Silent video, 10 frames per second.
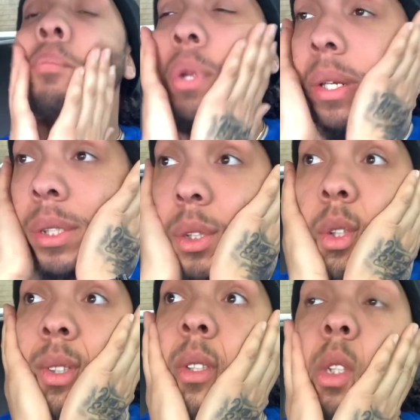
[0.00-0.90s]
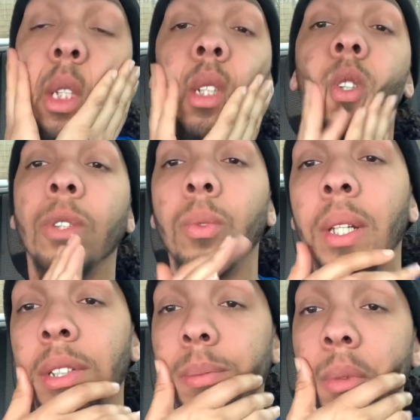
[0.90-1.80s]
This shit, this is a sticky
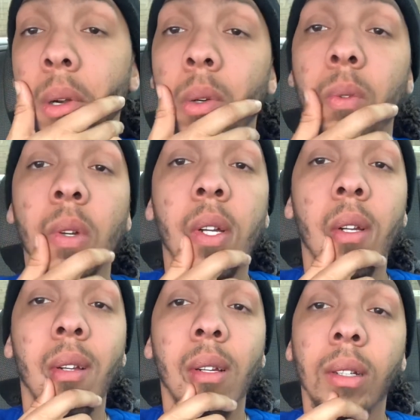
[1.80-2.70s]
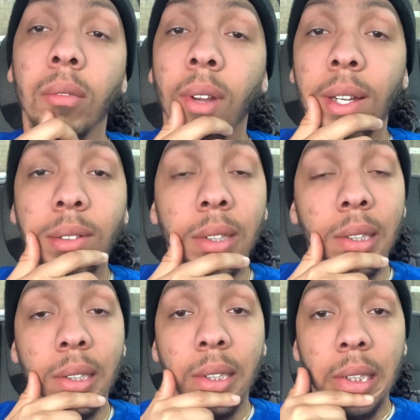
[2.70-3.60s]
situation, bro. Like, this
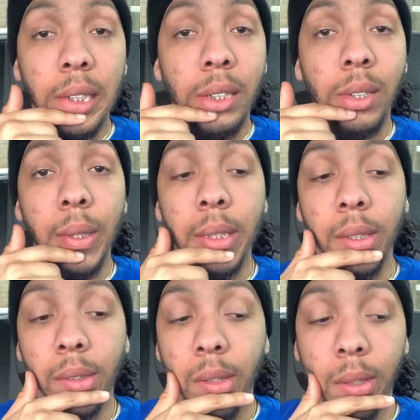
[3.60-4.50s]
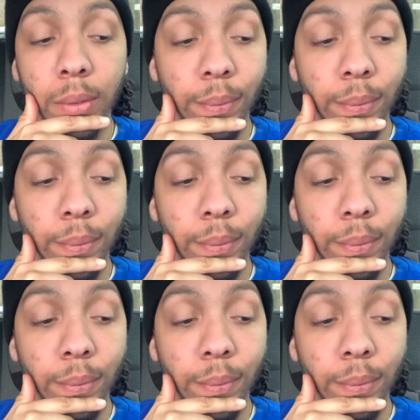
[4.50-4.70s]
is a sticky situation, dog.